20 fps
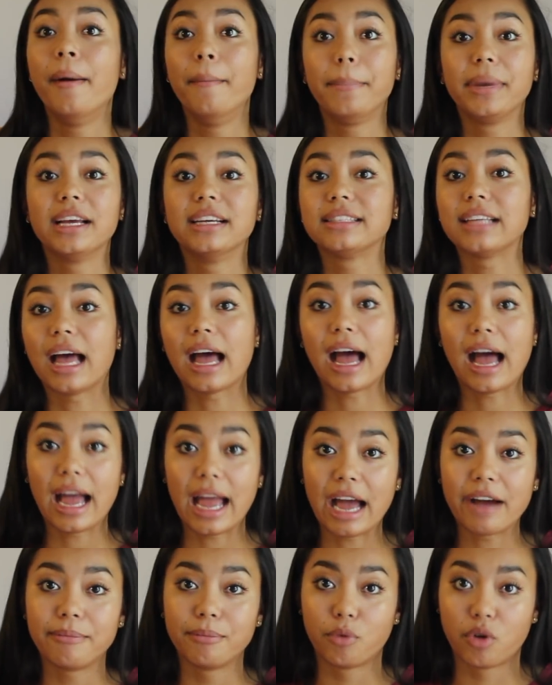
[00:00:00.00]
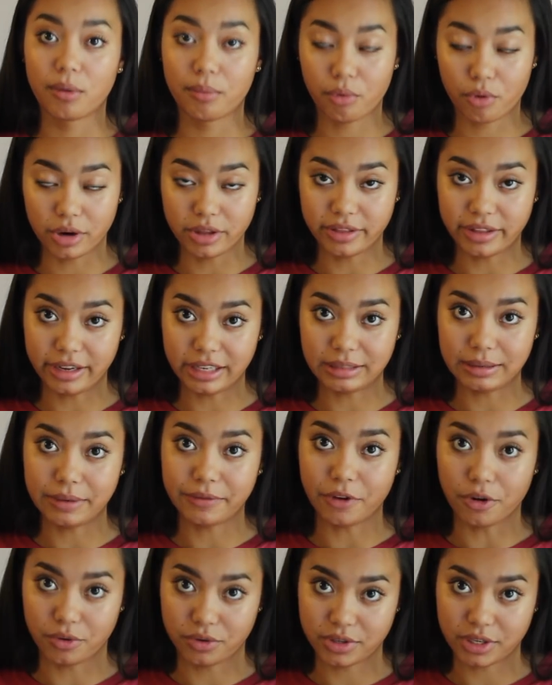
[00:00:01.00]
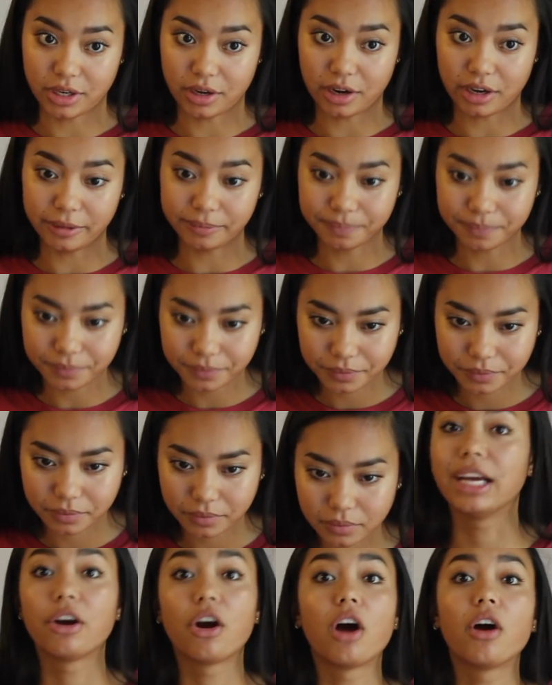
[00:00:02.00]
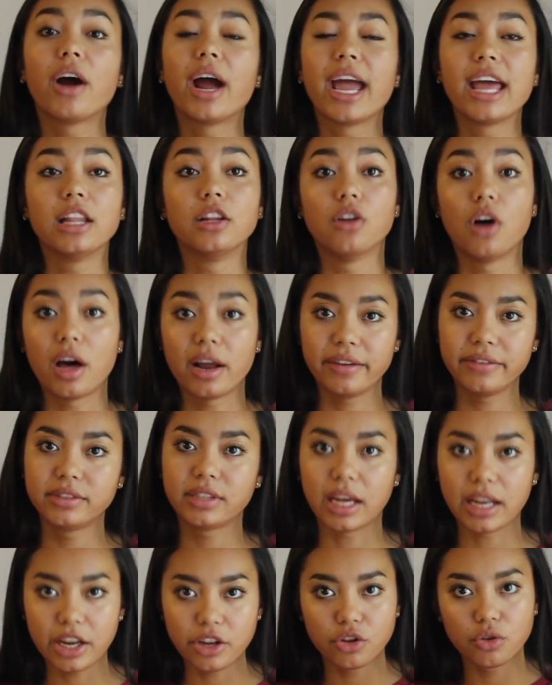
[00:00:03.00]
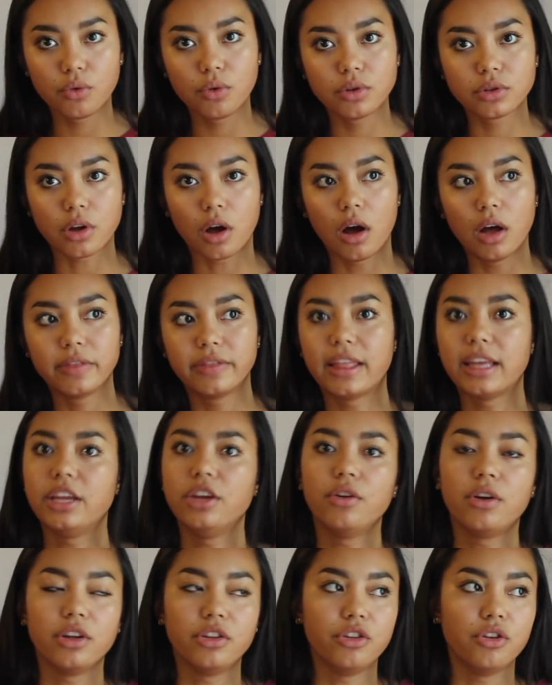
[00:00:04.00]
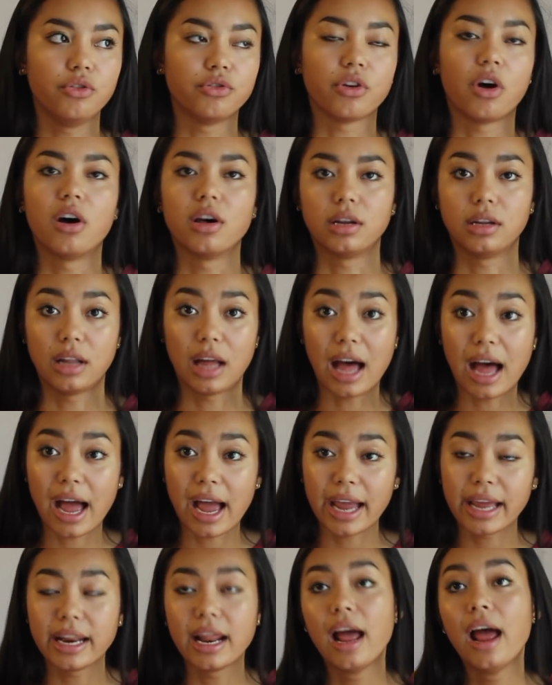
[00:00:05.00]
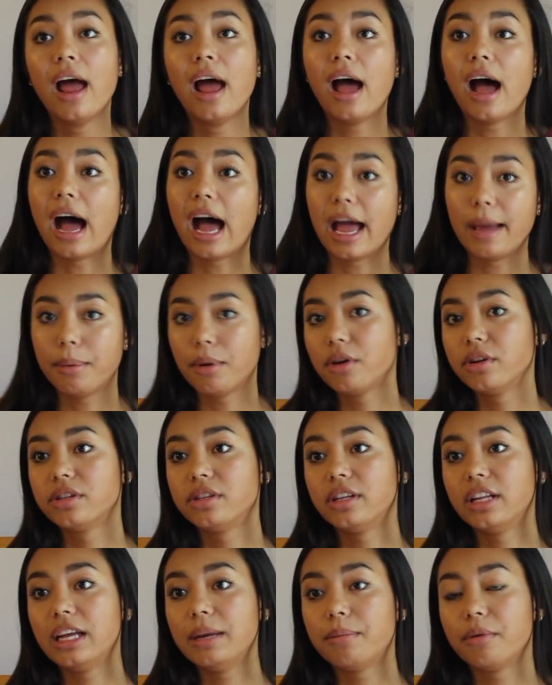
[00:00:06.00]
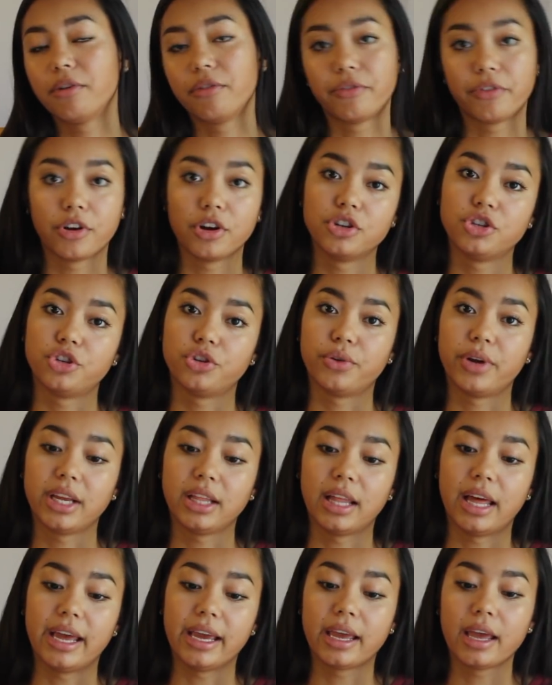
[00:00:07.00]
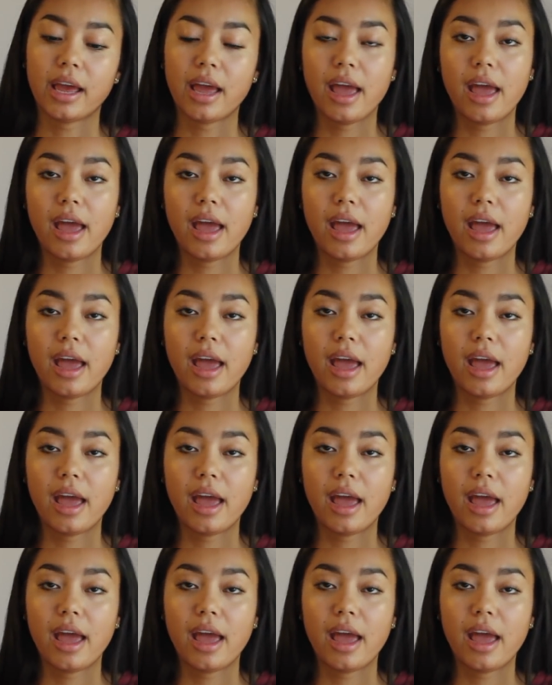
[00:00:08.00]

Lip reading: because I have more important things to be focusing on. There are a lot of study tools that you can use online. I personally prefer doing like